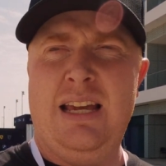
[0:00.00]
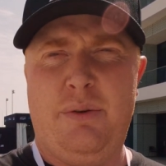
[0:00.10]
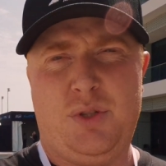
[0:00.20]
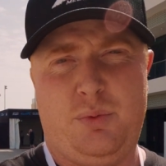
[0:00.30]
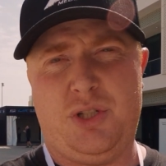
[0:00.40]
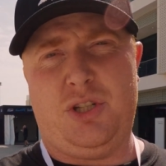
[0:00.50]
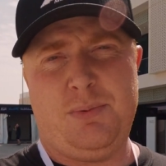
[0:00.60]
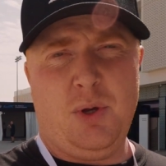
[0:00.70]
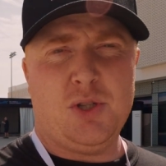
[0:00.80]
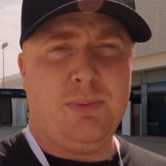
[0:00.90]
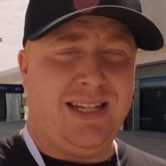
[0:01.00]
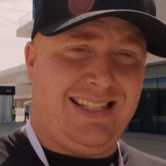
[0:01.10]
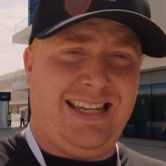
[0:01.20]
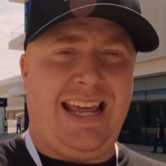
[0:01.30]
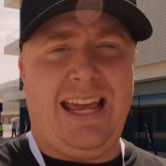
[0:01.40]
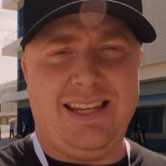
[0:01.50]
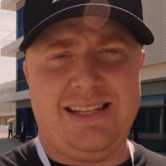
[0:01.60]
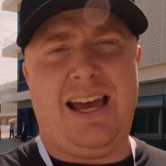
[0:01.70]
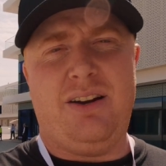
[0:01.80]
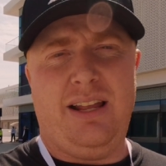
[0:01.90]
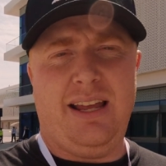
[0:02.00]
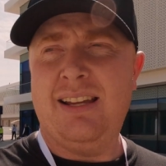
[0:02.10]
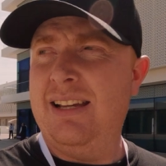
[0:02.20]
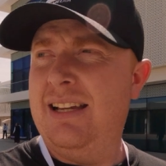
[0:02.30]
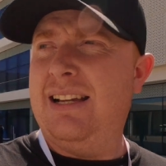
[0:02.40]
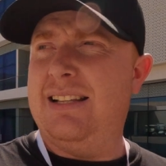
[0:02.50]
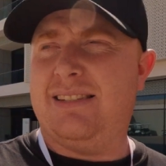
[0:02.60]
It was originally supposed to be today, Saturday, and